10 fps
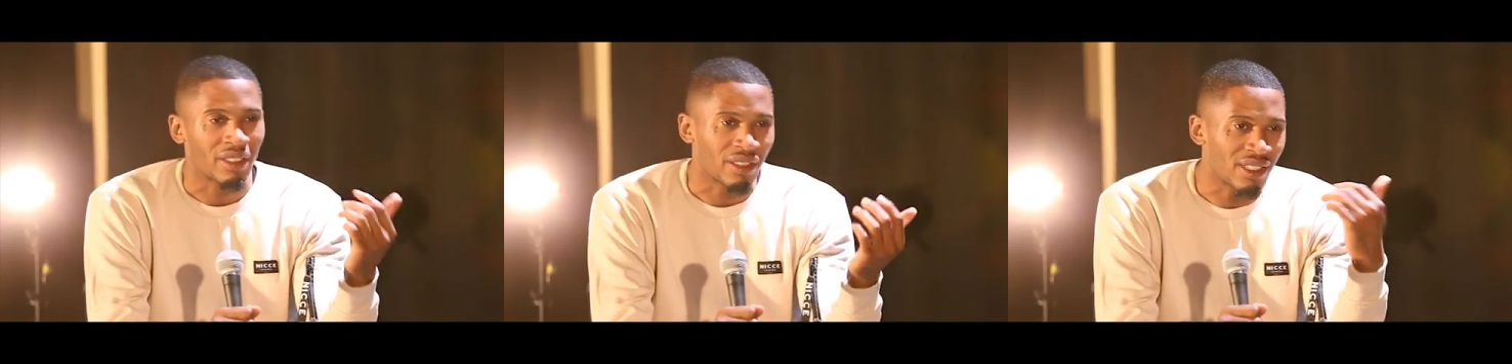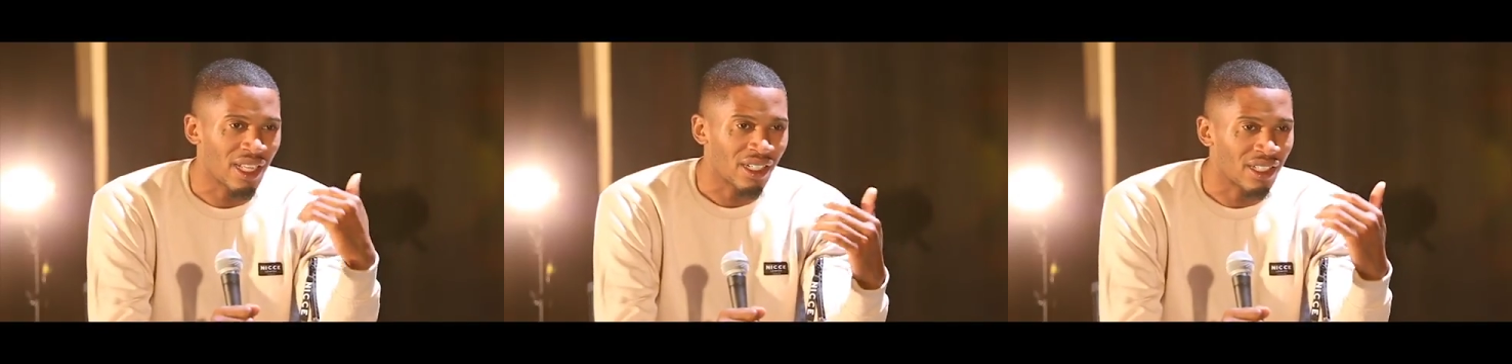there's
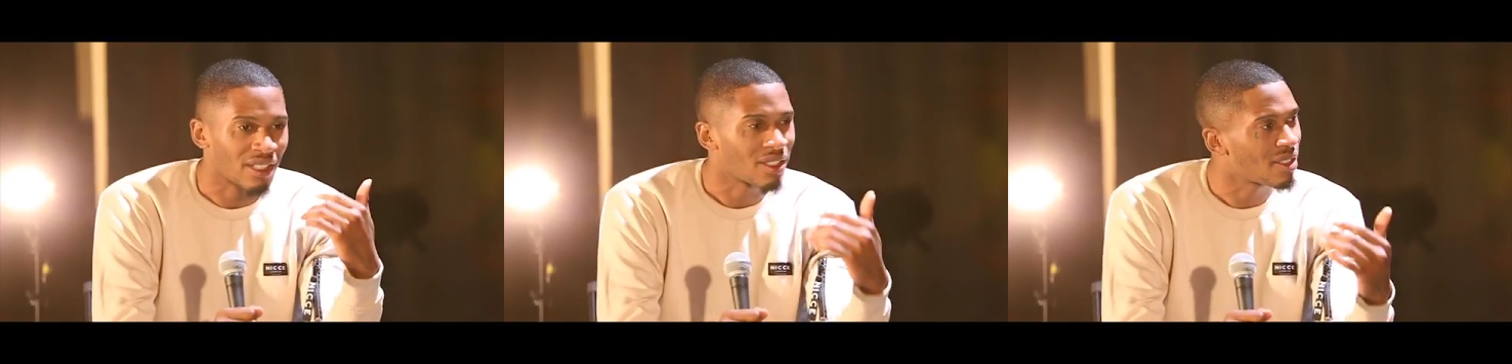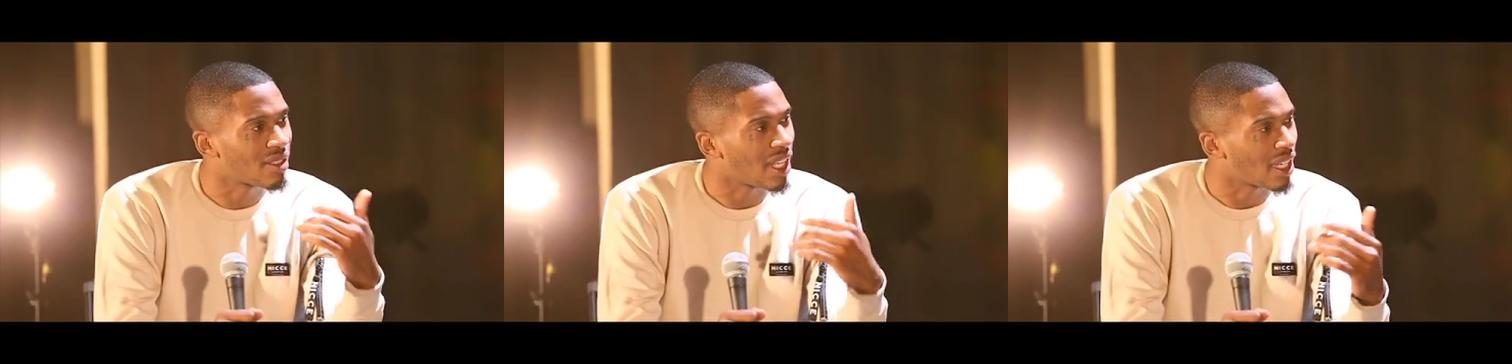like
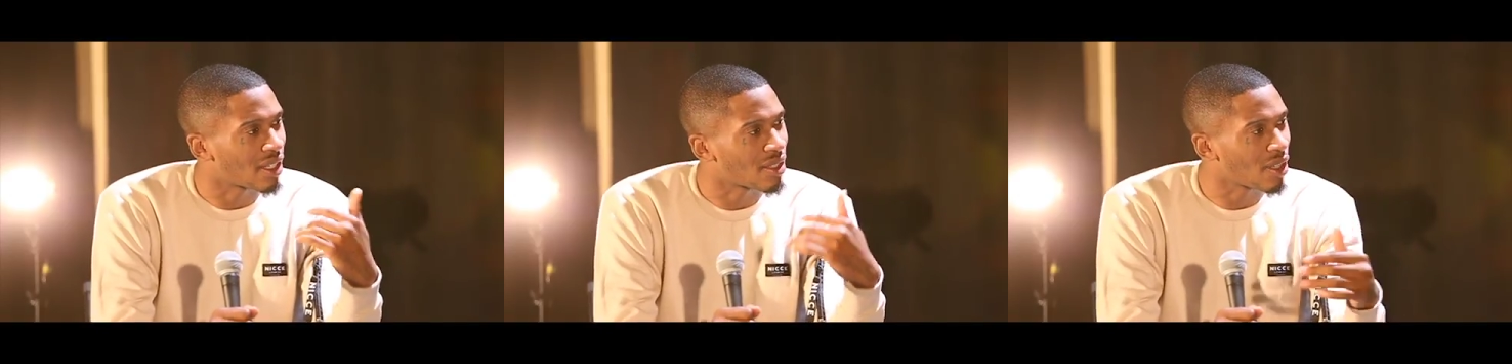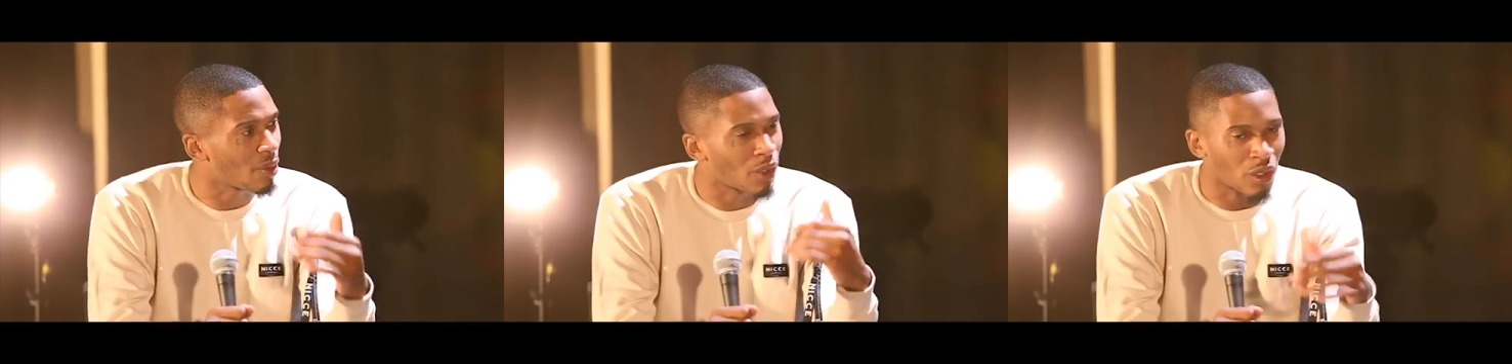like a
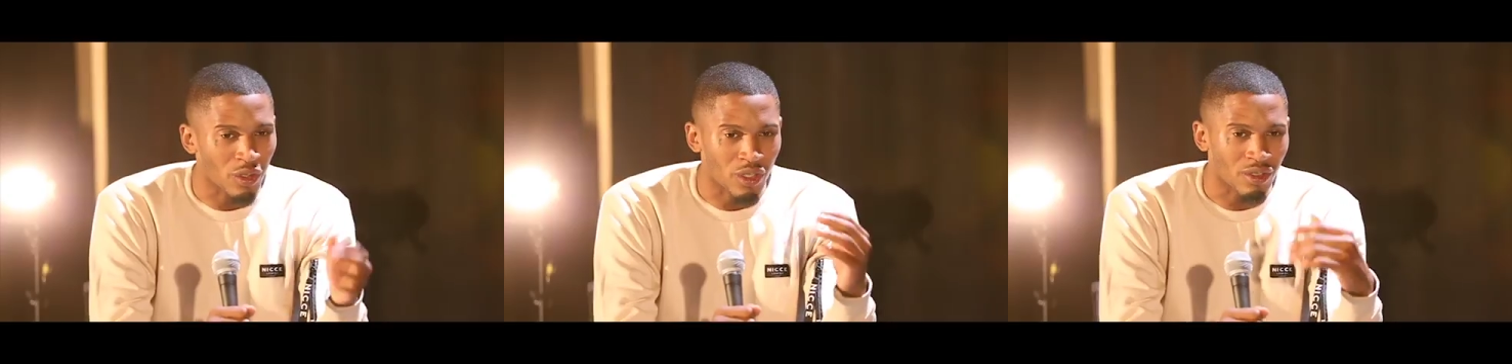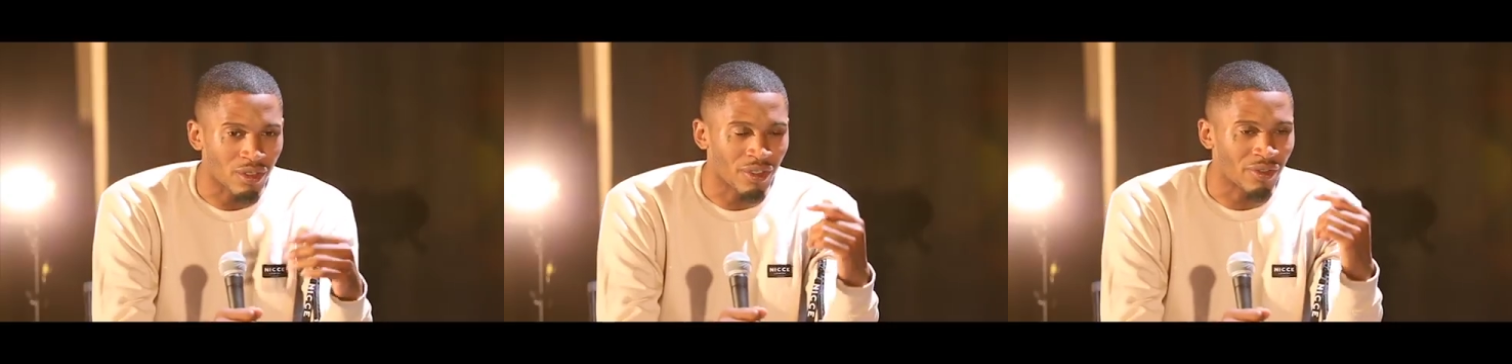subculture
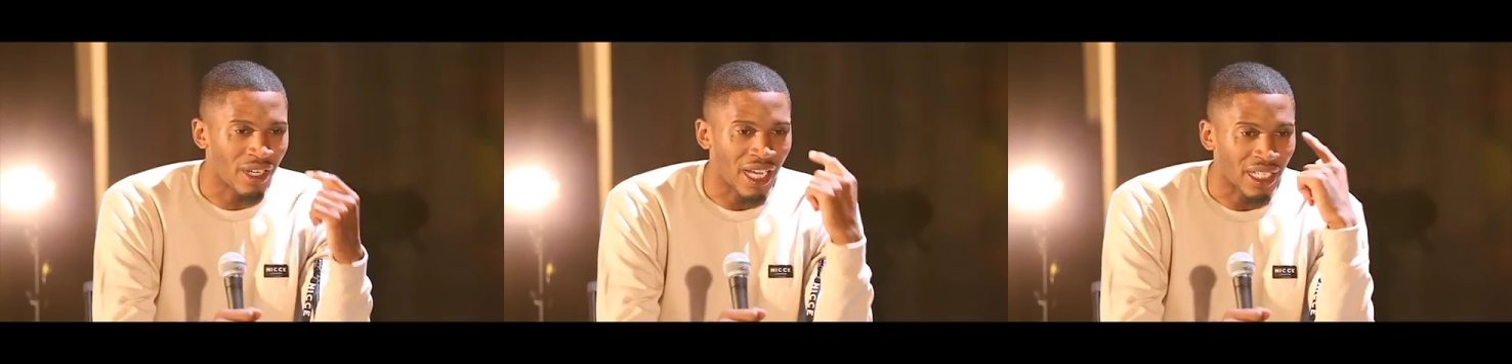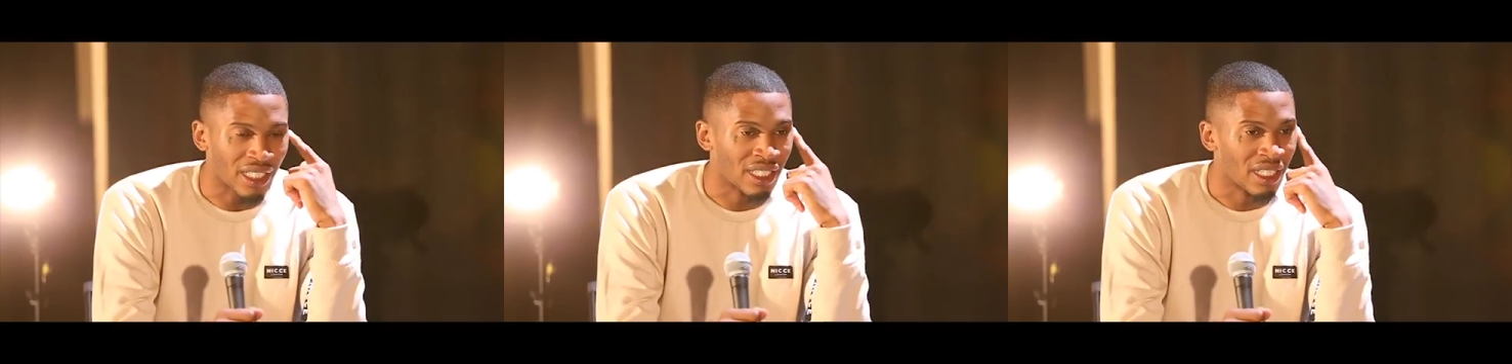of like